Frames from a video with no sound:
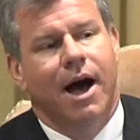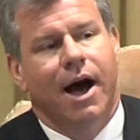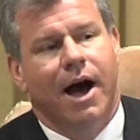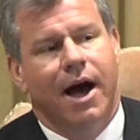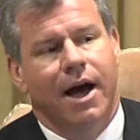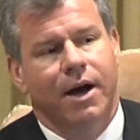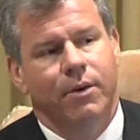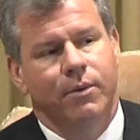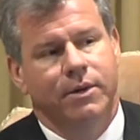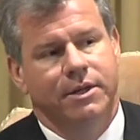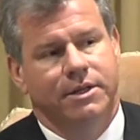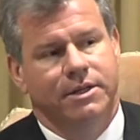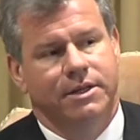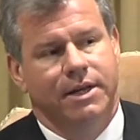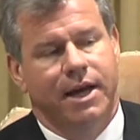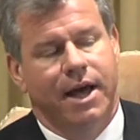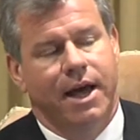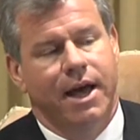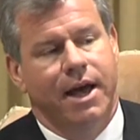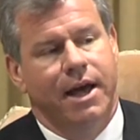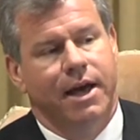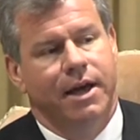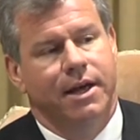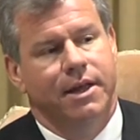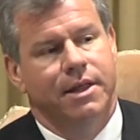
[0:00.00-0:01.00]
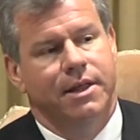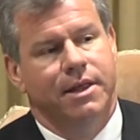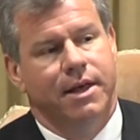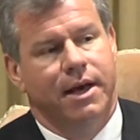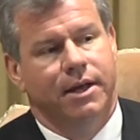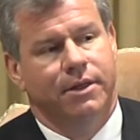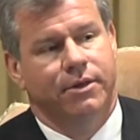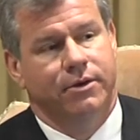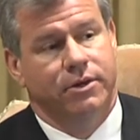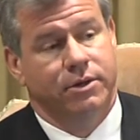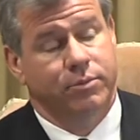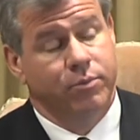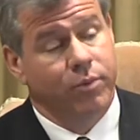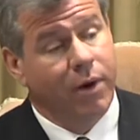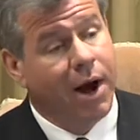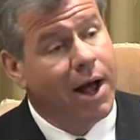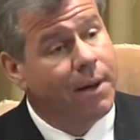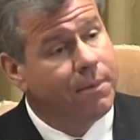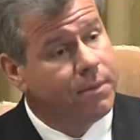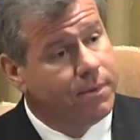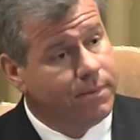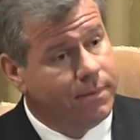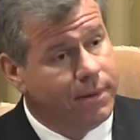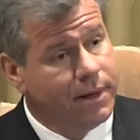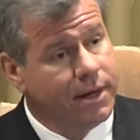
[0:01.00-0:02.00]
I would say that there's
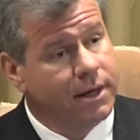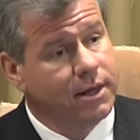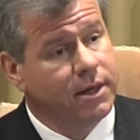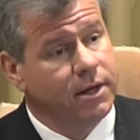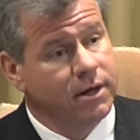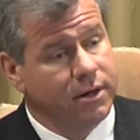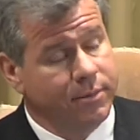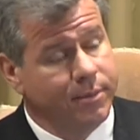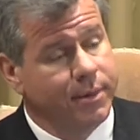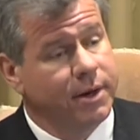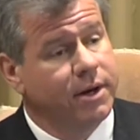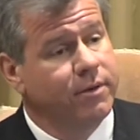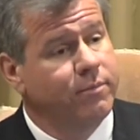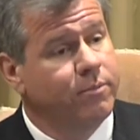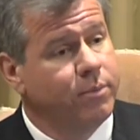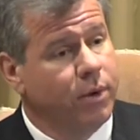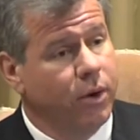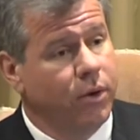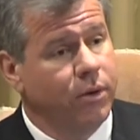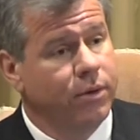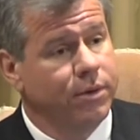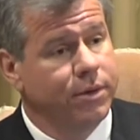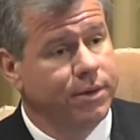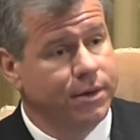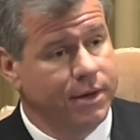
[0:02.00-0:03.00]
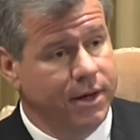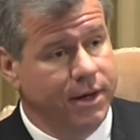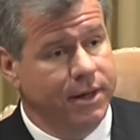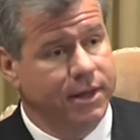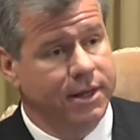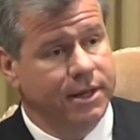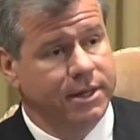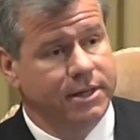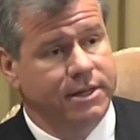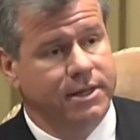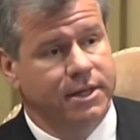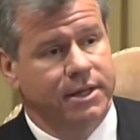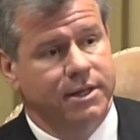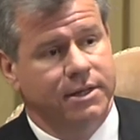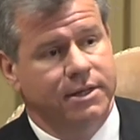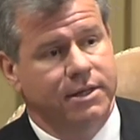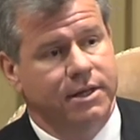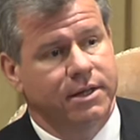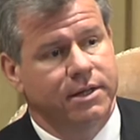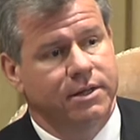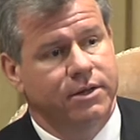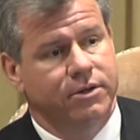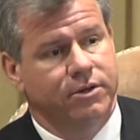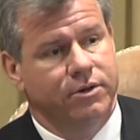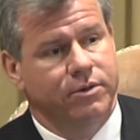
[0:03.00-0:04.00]
probably a little bit of both in this
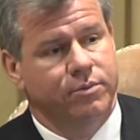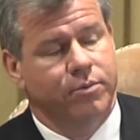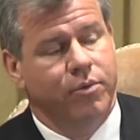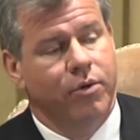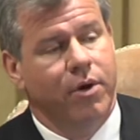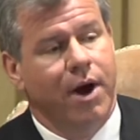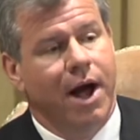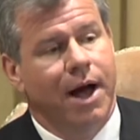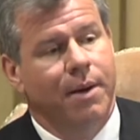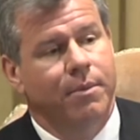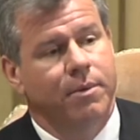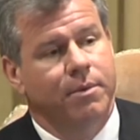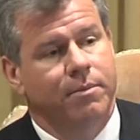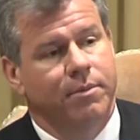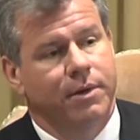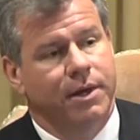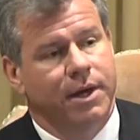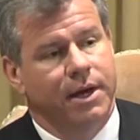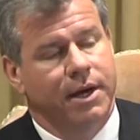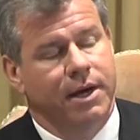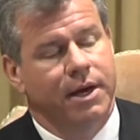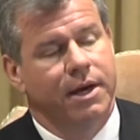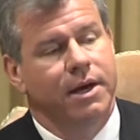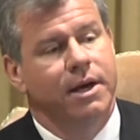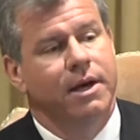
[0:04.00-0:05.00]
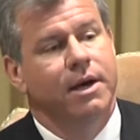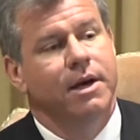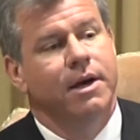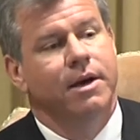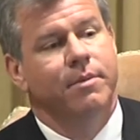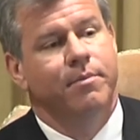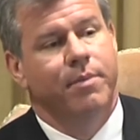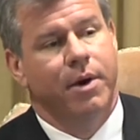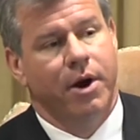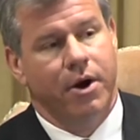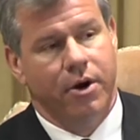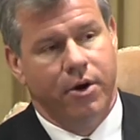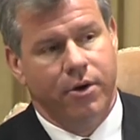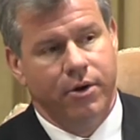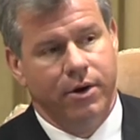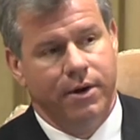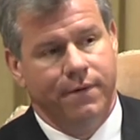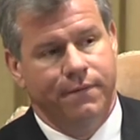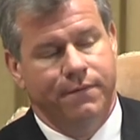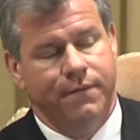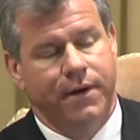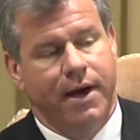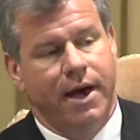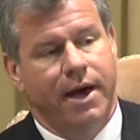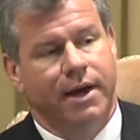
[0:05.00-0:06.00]
instance. There's probably paracrine
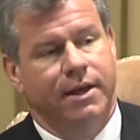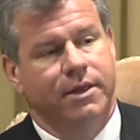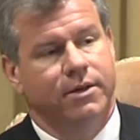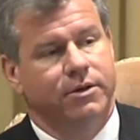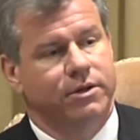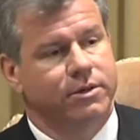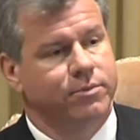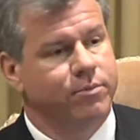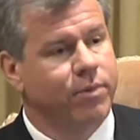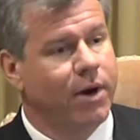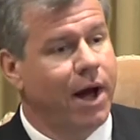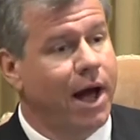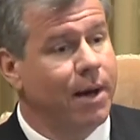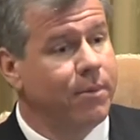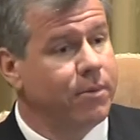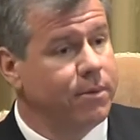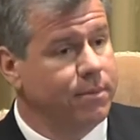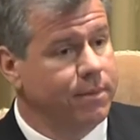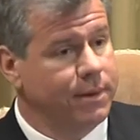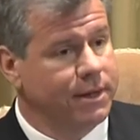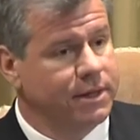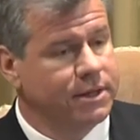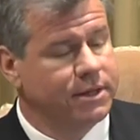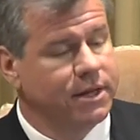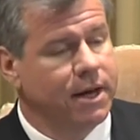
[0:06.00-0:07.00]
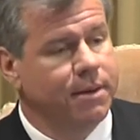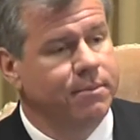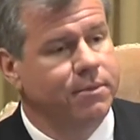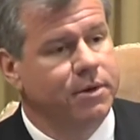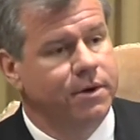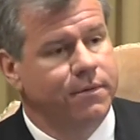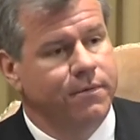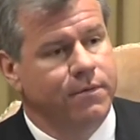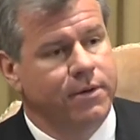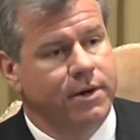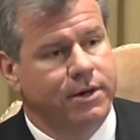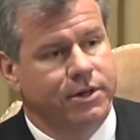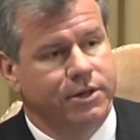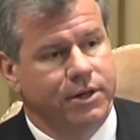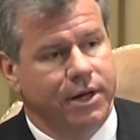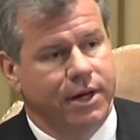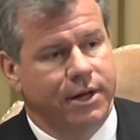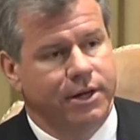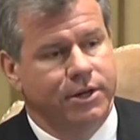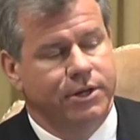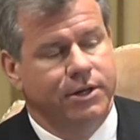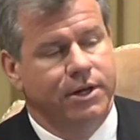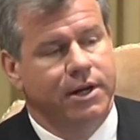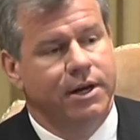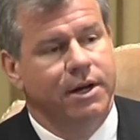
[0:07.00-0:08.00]
effect, there's probably some
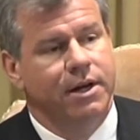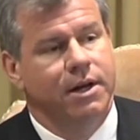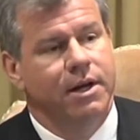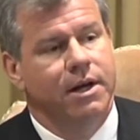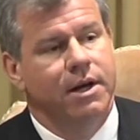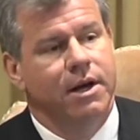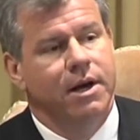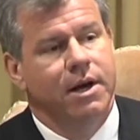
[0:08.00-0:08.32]
differentiation.